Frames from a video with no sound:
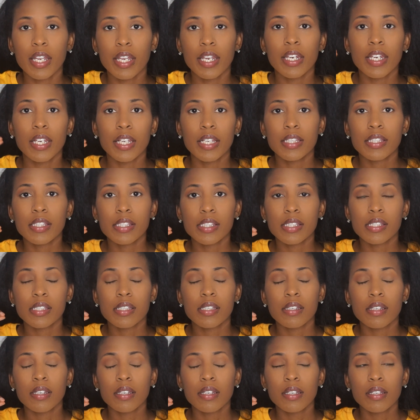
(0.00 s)
and it's
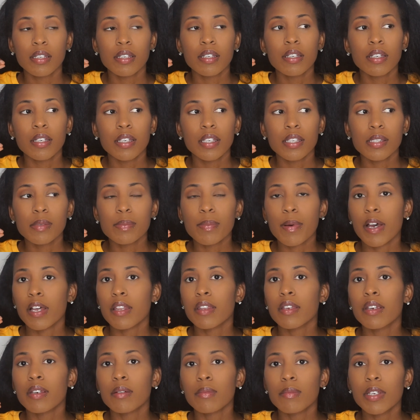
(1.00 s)

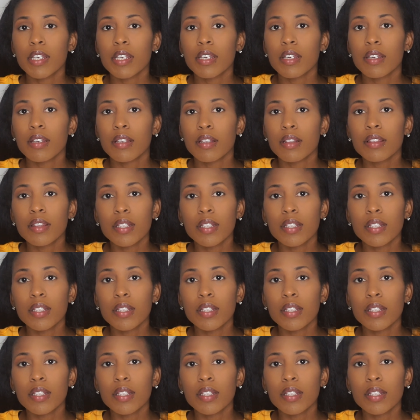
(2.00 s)
bothering me.